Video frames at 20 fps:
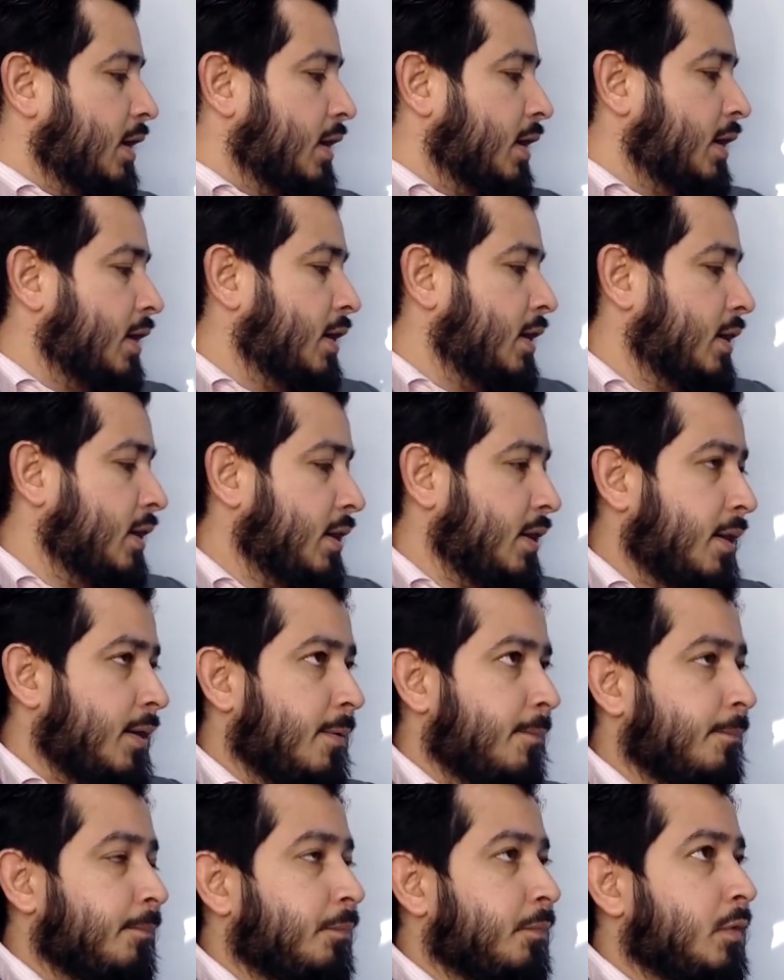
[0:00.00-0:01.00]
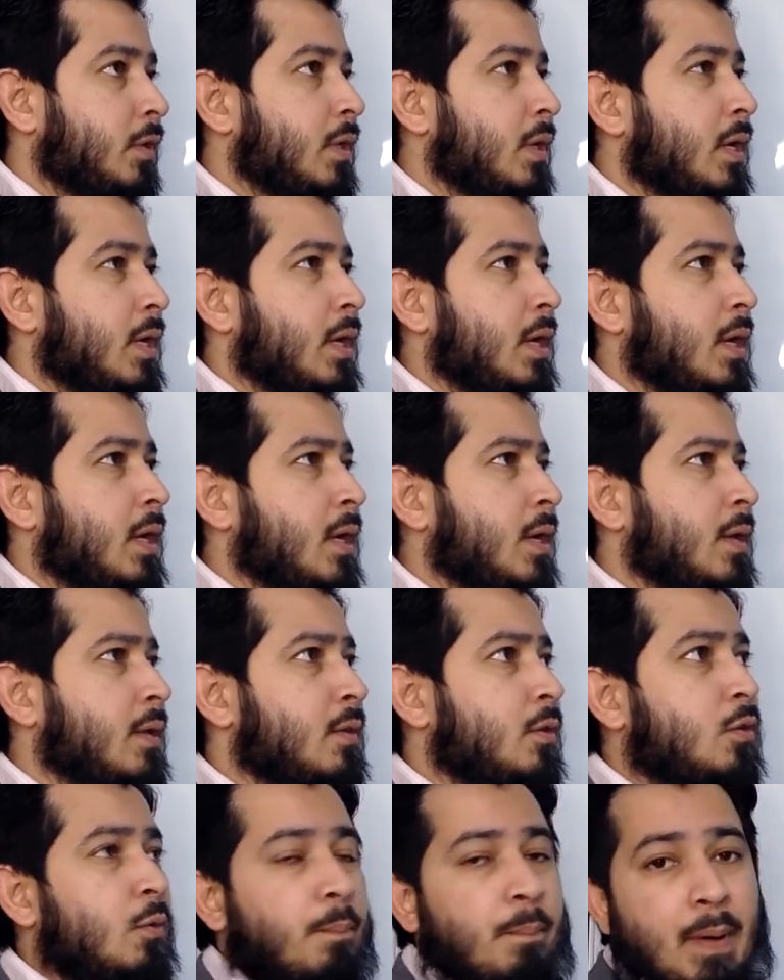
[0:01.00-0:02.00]

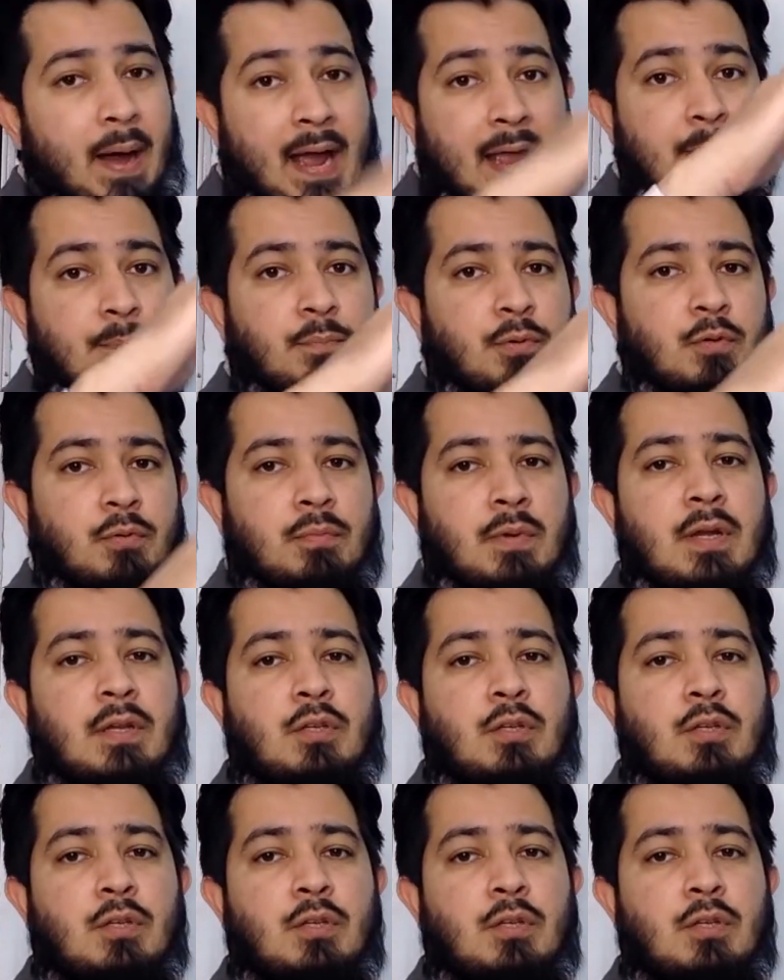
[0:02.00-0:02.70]
Dubai boom, right?